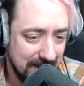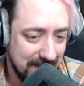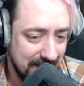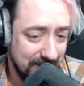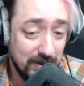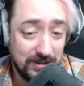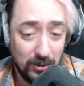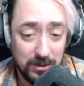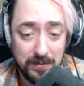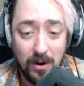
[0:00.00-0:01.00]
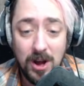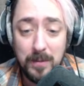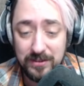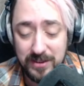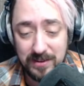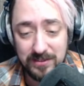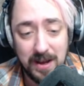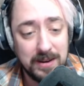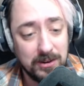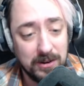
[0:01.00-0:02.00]
Natsuki's holding the volume I set
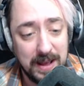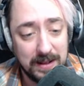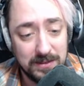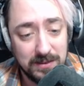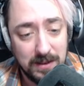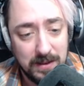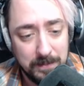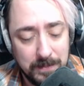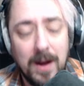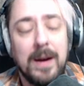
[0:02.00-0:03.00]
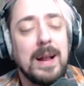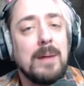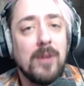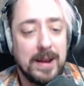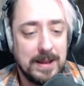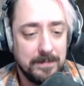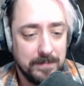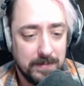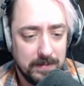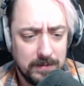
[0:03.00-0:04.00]
aside in her hands. Alright, I'm ready.
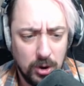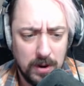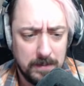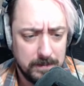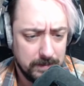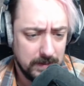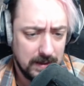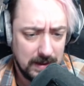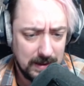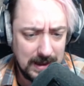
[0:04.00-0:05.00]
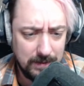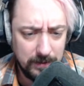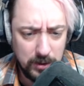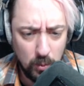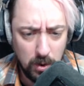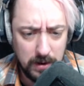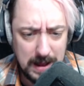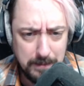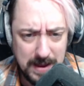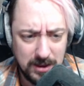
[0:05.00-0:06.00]
Good. Even if you weren't,
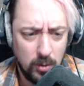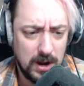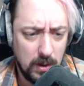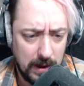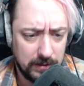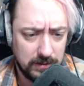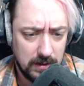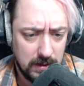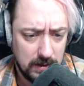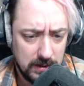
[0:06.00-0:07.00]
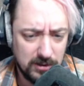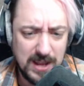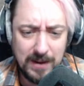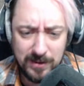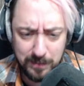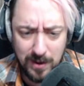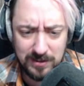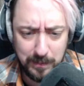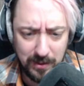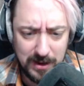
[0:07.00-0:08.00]
I'd make you anyways. You're taking
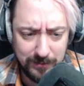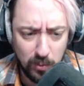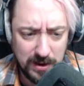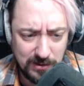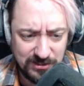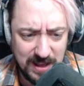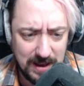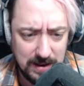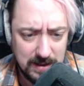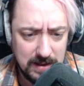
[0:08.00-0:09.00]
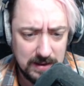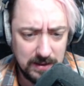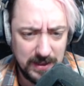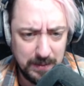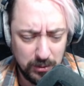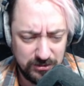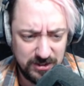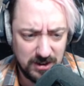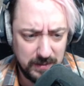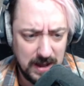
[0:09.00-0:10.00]
responsibility for what you said. The thing about
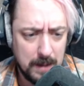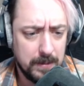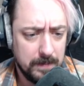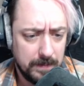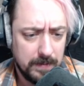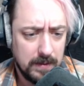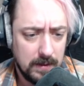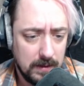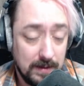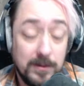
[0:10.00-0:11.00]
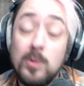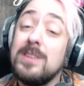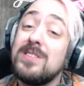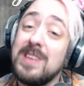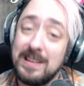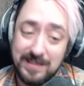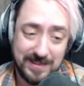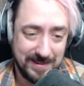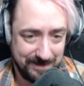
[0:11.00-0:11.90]
cheering me up. If you insist.